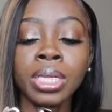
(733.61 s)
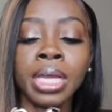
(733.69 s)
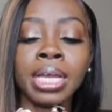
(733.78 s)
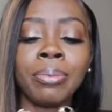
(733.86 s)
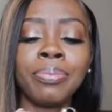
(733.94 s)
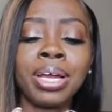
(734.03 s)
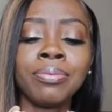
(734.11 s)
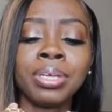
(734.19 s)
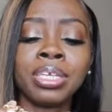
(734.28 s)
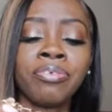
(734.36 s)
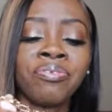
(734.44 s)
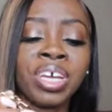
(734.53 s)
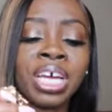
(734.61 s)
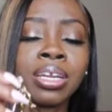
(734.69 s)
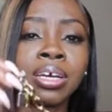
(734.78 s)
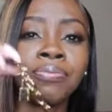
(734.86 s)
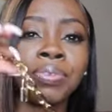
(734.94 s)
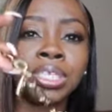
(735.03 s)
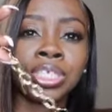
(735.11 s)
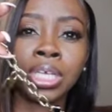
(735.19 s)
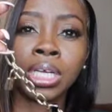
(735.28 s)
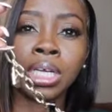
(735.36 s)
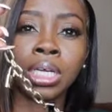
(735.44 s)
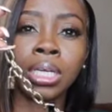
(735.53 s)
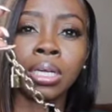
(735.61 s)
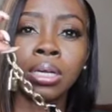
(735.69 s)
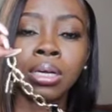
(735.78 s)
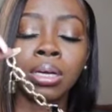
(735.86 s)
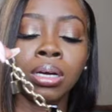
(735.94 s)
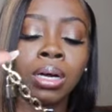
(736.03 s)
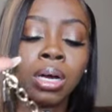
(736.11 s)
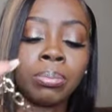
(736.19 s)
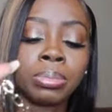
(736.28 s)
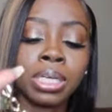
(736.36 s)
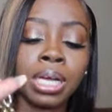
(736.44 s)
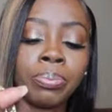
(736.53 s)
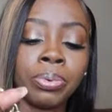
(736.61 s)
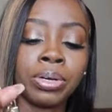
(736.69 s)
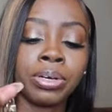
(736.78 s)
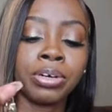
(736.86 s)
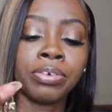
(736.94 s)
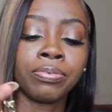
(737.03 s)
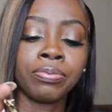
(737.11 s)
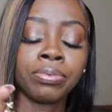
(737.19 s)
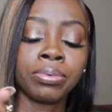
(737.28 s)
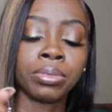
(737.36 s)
and I'm not really a fan of the chain type of